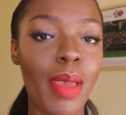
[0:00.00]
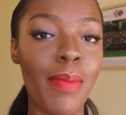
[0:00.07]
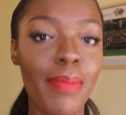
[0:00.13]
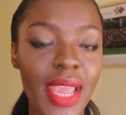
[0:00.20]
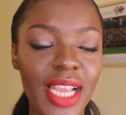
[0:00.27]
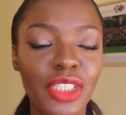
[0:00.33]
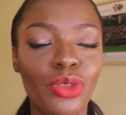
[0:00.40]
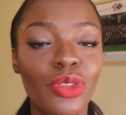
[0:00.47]
and
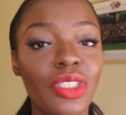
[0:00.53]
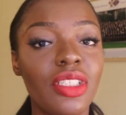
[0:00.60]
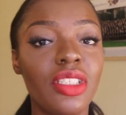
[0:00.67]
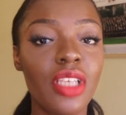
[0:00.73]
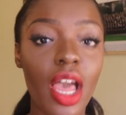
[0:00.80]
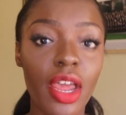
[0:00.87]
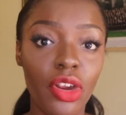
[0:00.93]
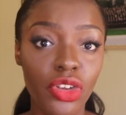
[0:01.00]
make sure to
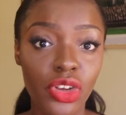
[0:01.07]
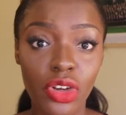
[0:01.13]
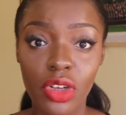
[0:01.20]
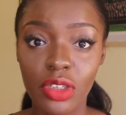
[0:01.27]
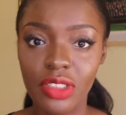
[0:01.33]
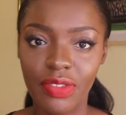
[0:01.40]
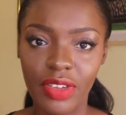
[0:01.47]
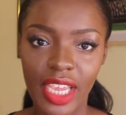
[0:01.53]
turn on your
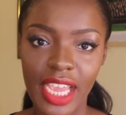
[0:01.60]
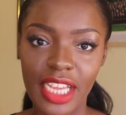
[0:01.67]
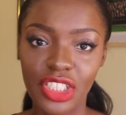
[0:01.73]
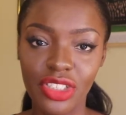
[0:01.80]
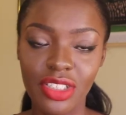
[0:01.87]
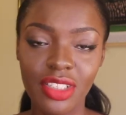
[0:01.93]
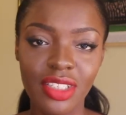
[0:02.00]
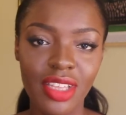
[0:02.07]

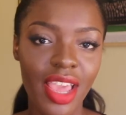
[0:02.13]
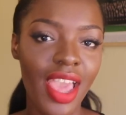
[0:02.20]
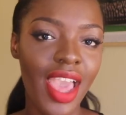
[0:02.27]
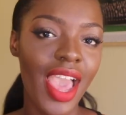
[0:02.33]
notifications